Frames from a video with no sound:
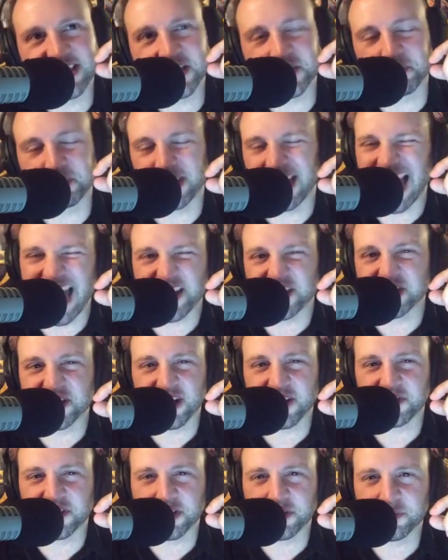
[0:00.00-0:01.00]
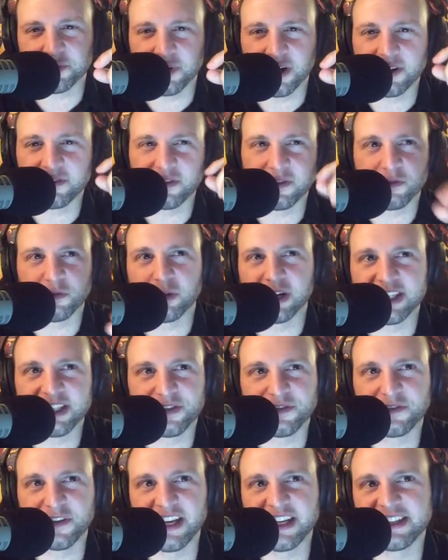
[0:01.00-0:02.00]
splattered off of, off of
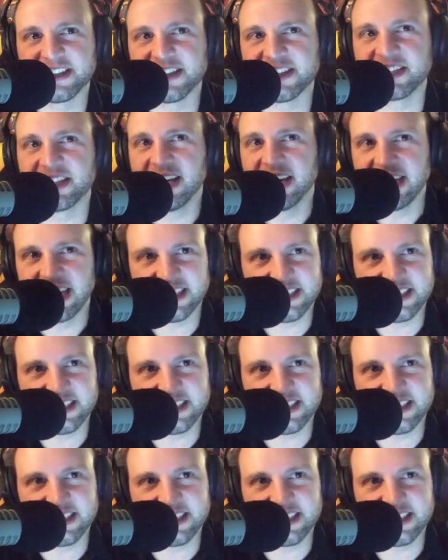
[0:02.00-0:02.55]
Rick's face,